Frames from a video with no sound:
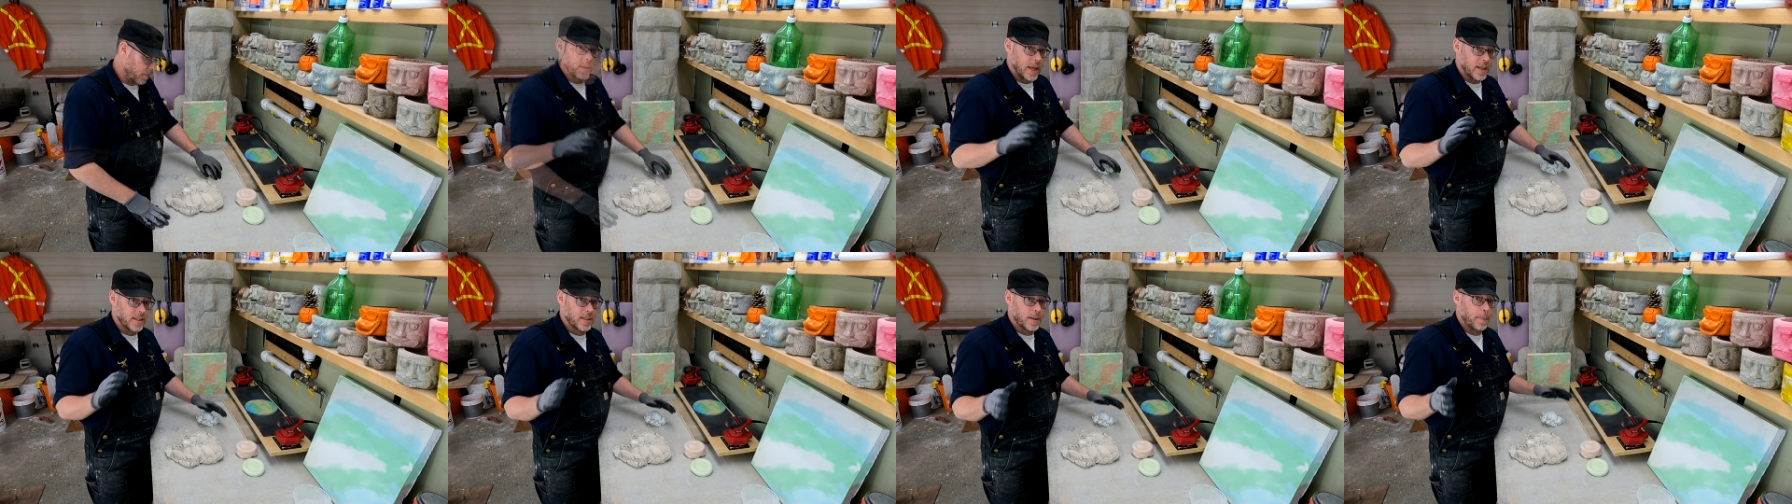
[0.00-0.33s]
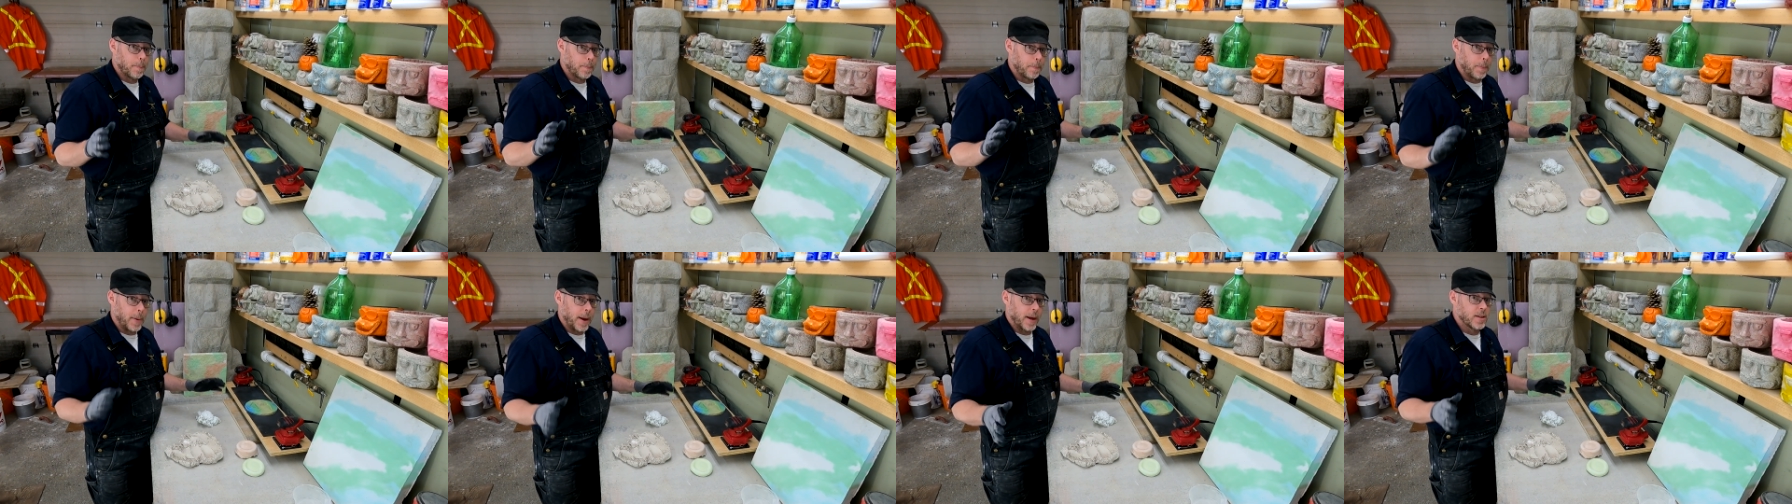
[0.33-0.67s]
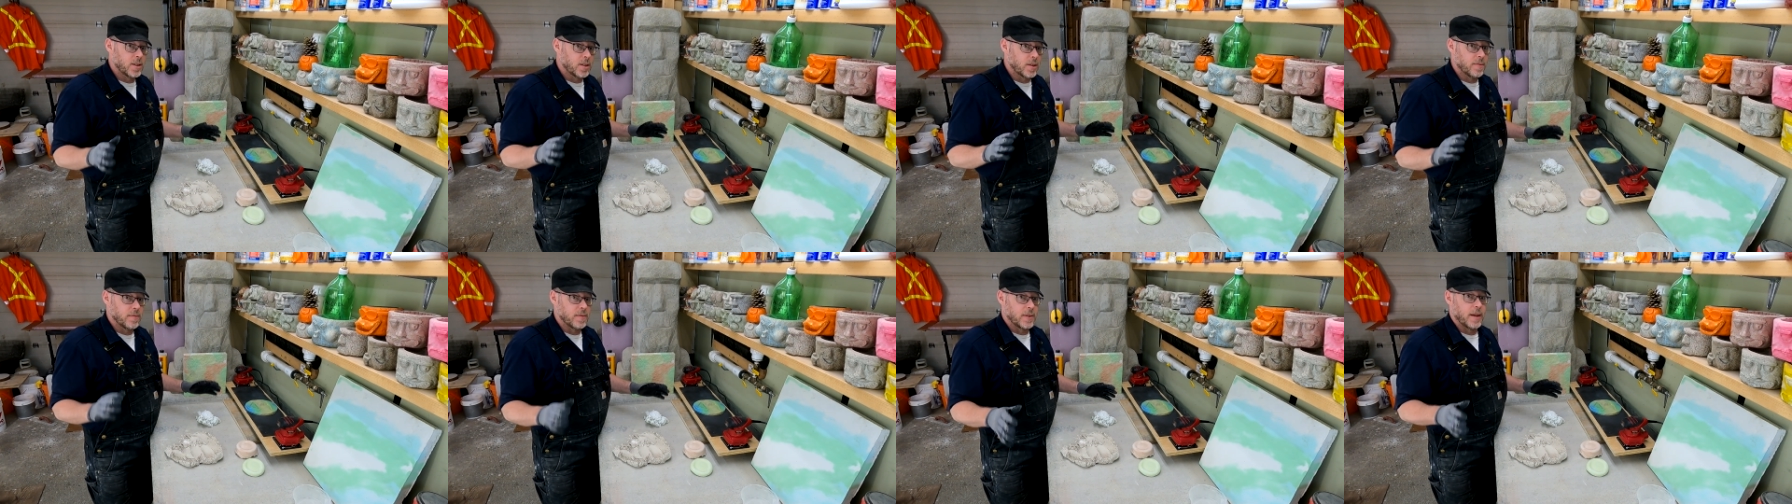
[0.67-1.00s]
That's a
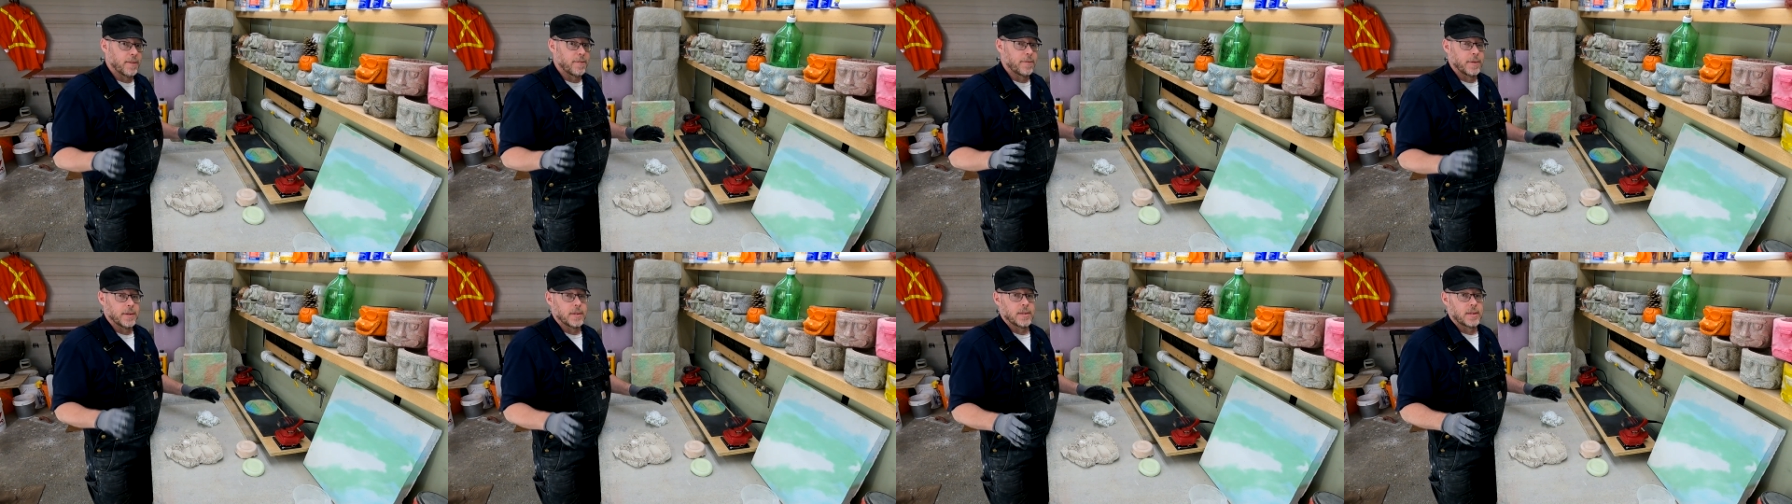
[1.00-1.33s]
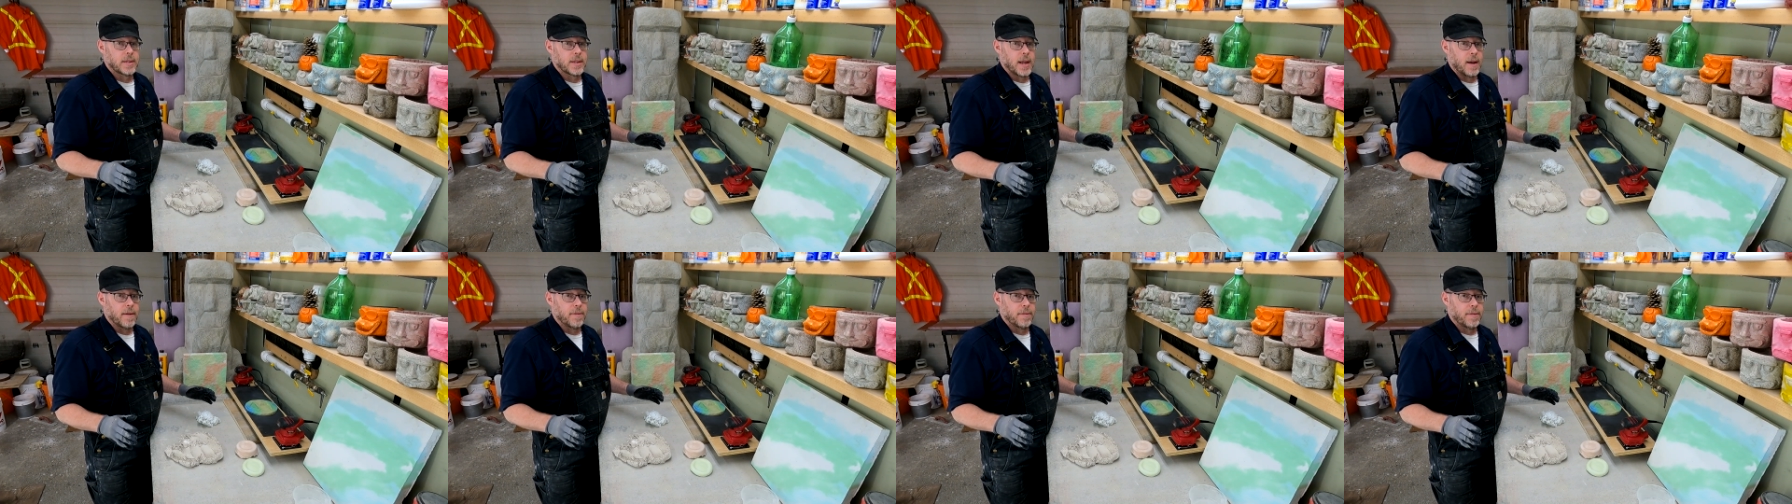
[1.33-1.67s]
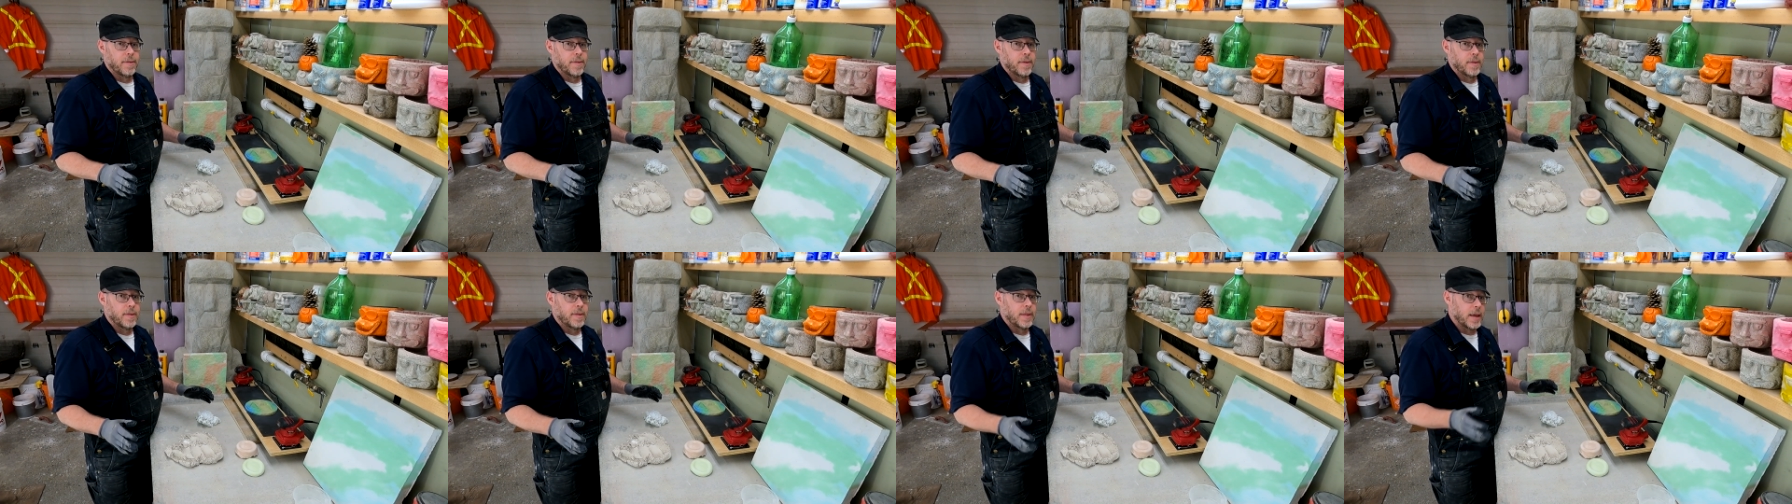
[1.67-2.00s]
bunch of different
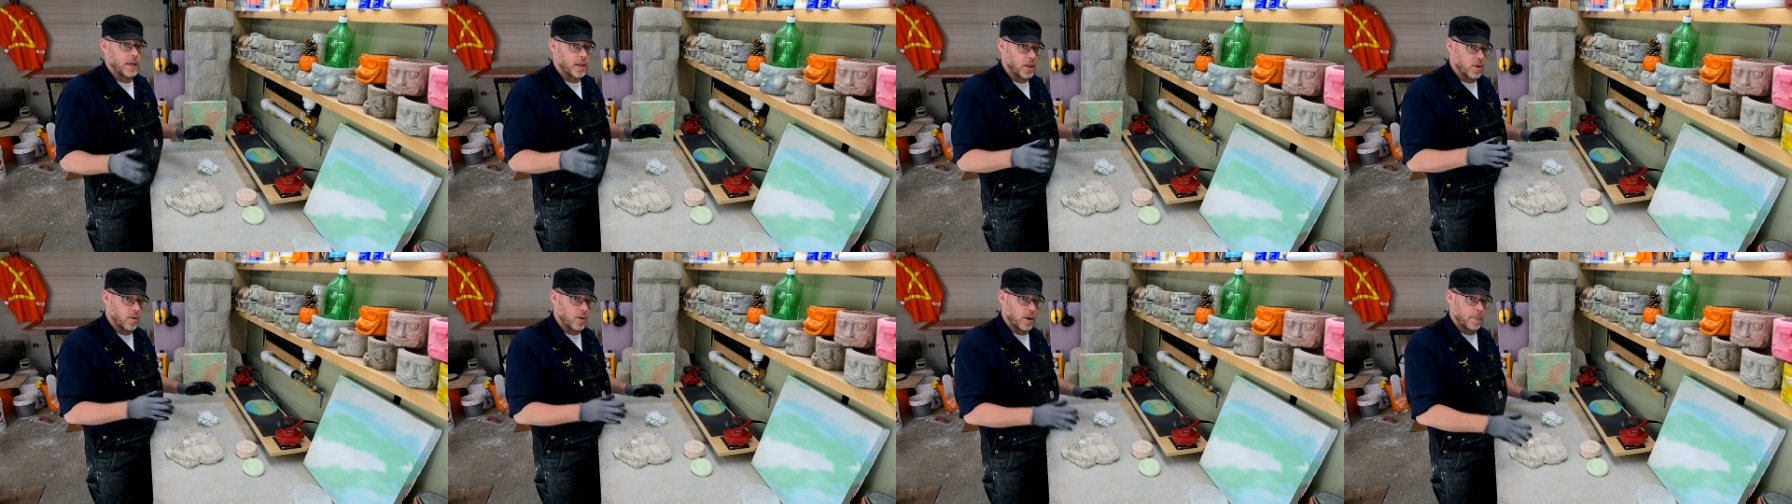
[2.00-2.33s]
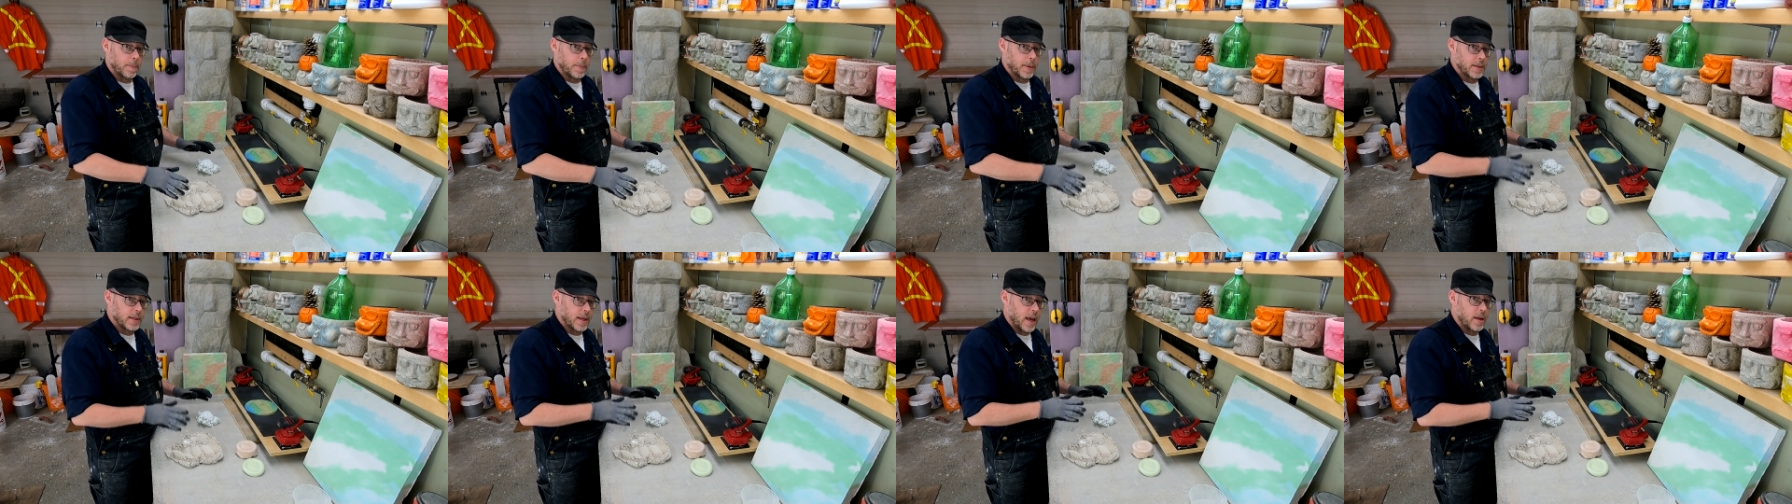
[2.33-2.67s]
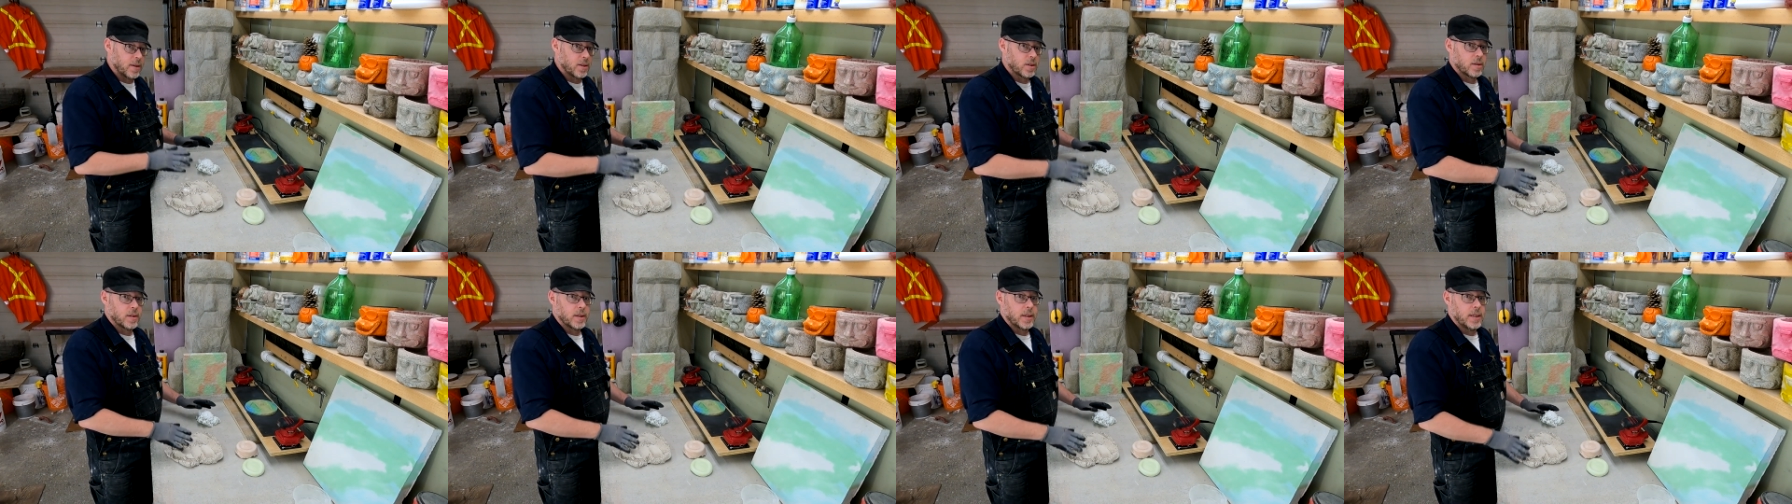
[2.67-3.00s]
stuff that you could
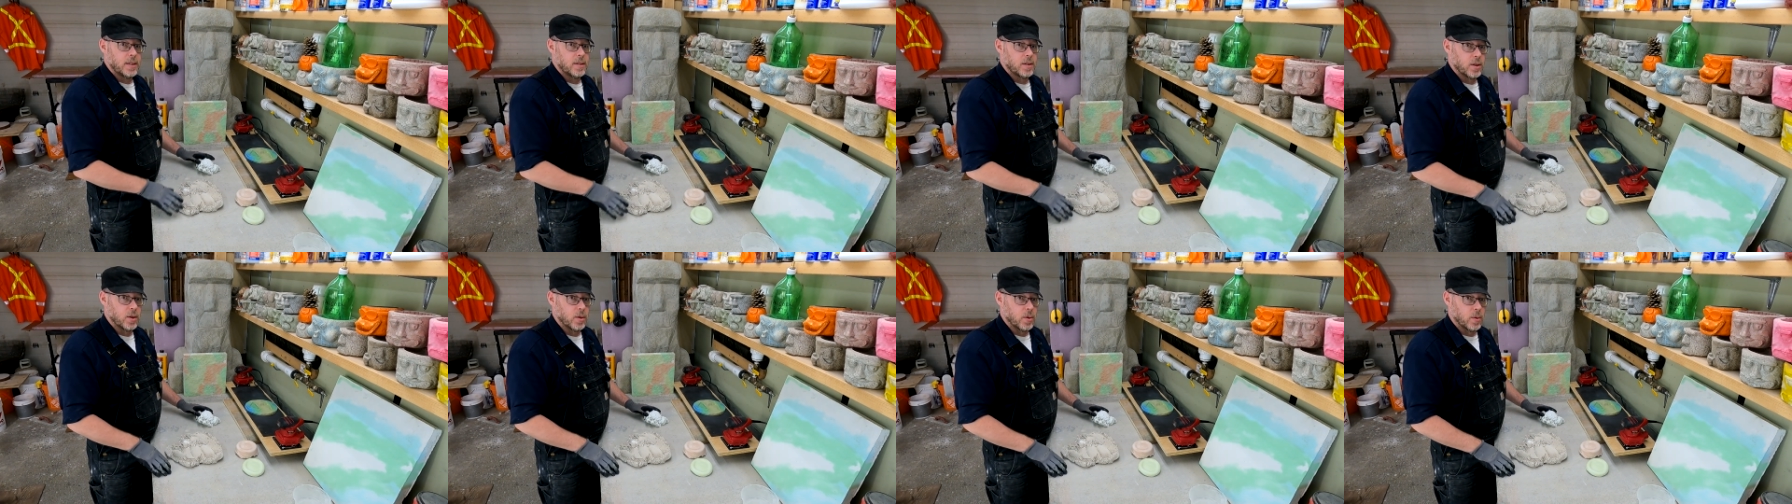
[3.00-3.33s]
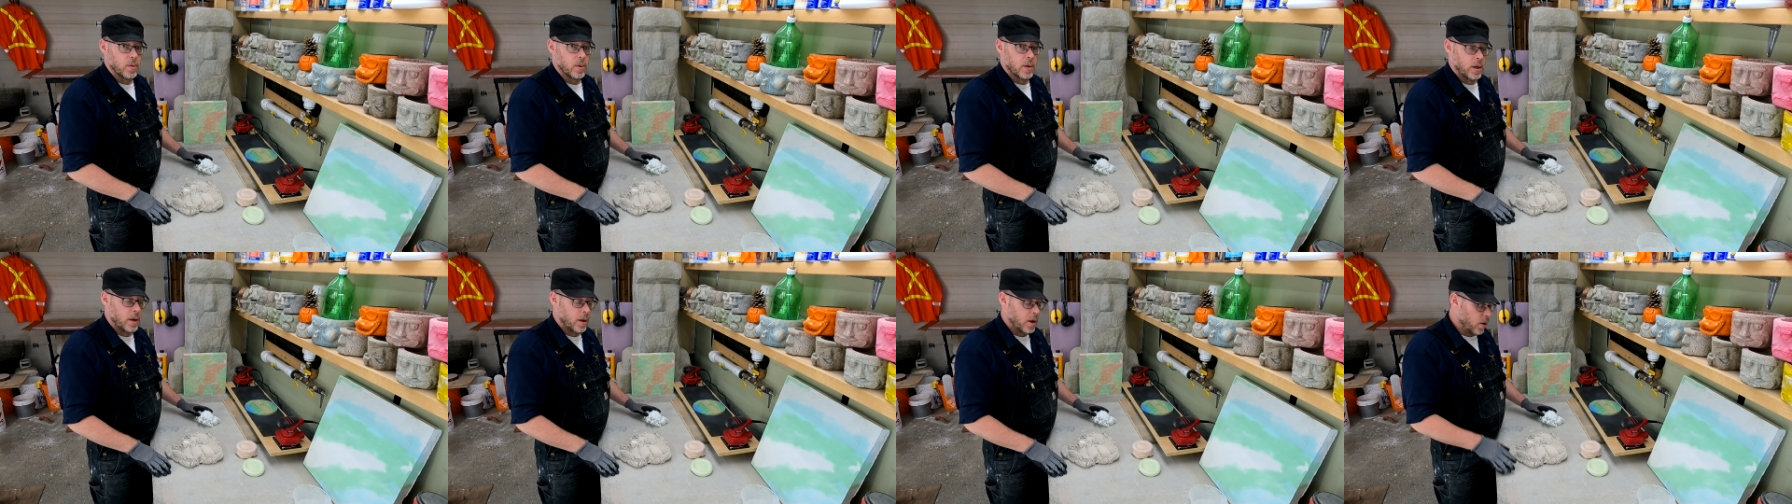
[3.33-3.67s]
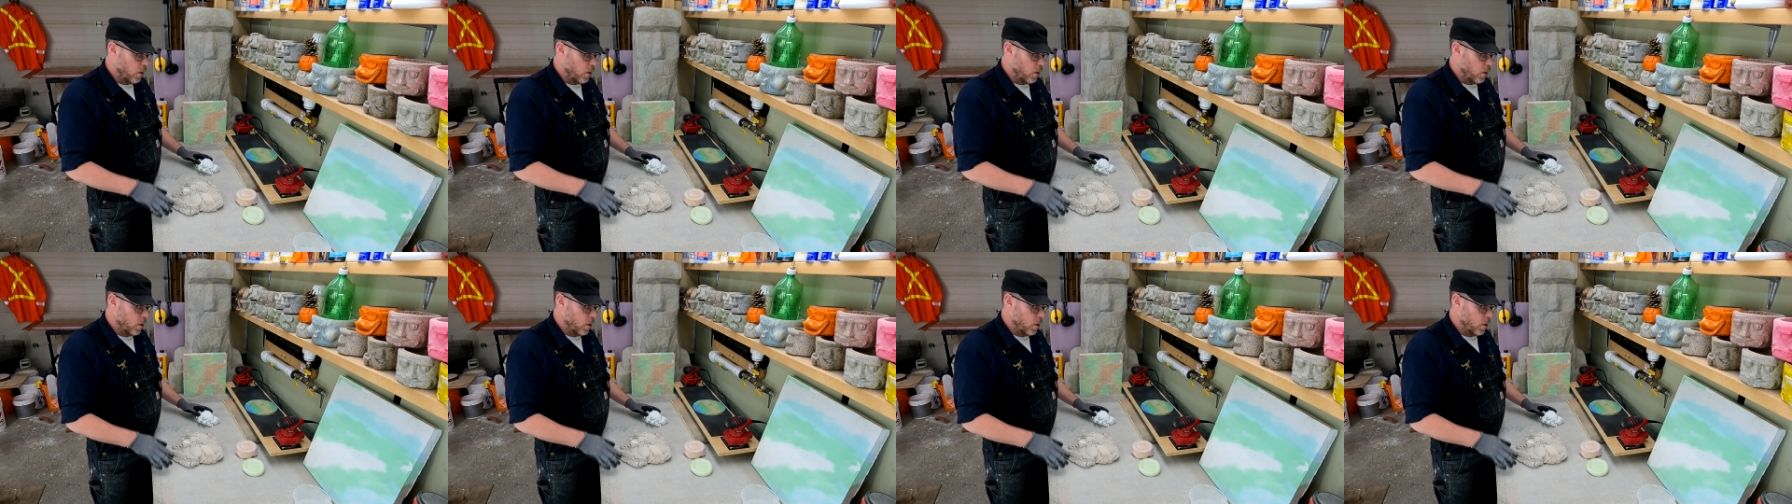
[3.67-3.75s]
potentially do